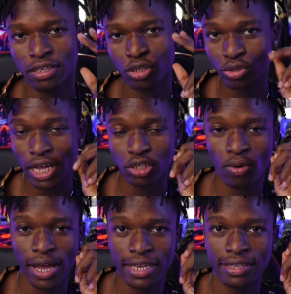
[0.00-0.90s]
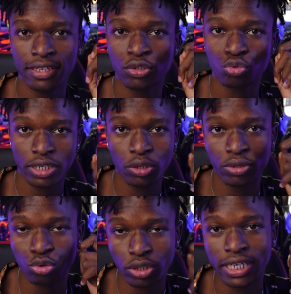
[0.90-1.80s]
So that's why trading with
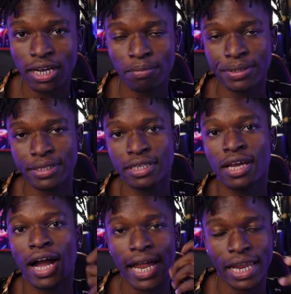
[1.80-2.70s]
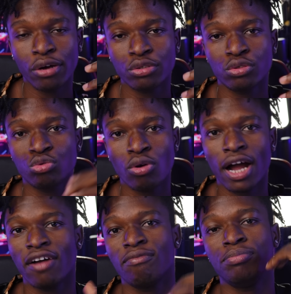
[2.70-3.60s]
trading company allows you to
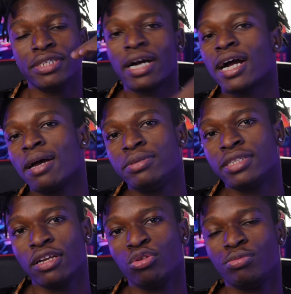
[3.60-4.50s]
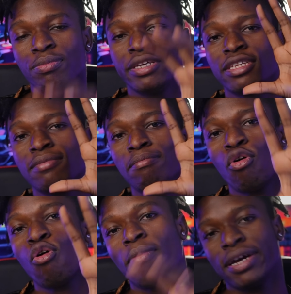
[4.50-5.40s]
have bigger capital to be making
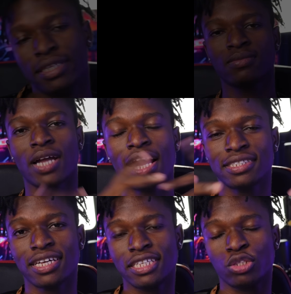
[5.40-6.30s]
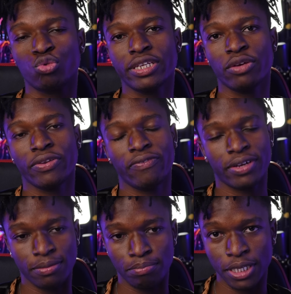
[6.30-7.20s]
more money. I started trading with
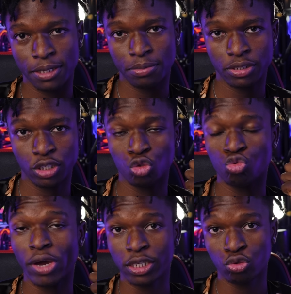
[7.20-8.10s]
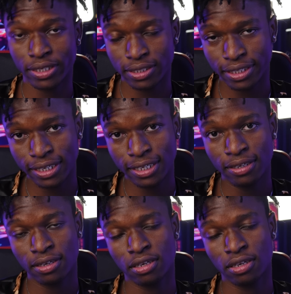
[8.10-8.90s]
FundingPips in 2023,